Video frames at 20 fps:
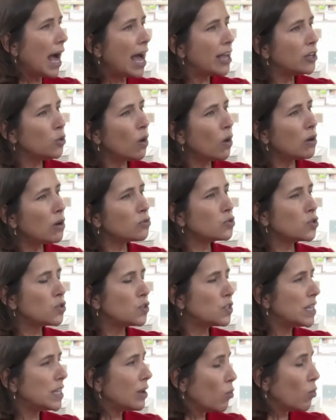And you are also
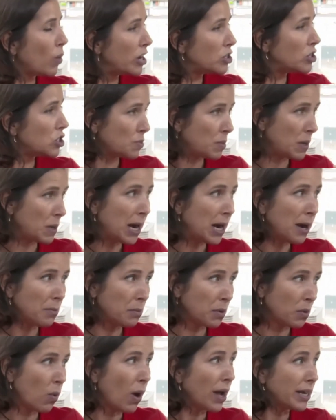seeing wages pick up
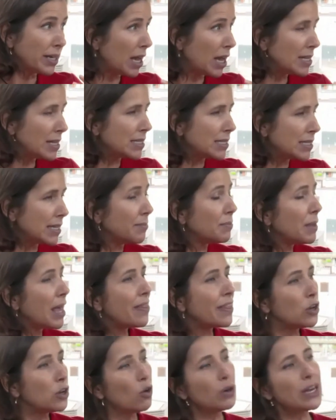quite nicely.
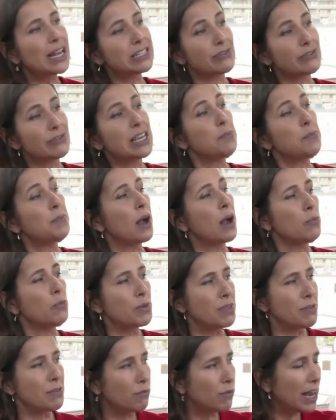They're not necessarily keeping up
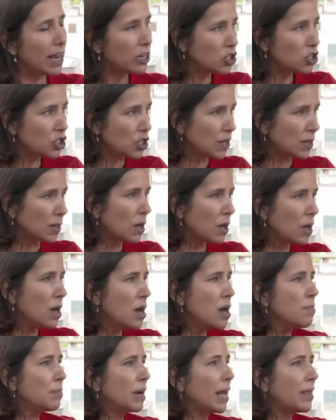with inflation,
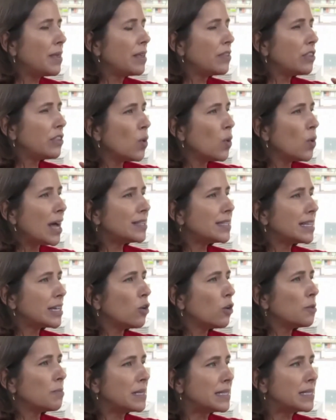but I think the US
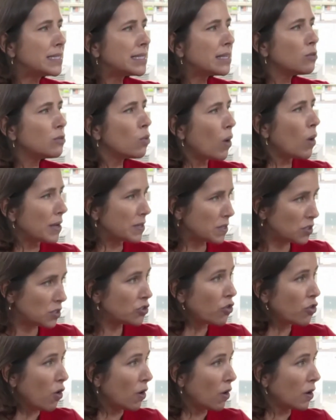economy is still quite
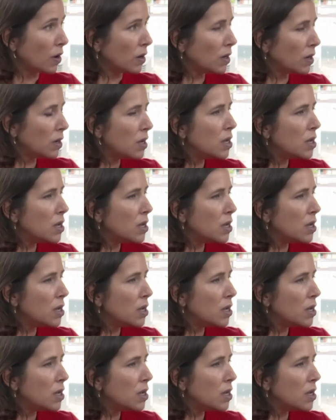strong.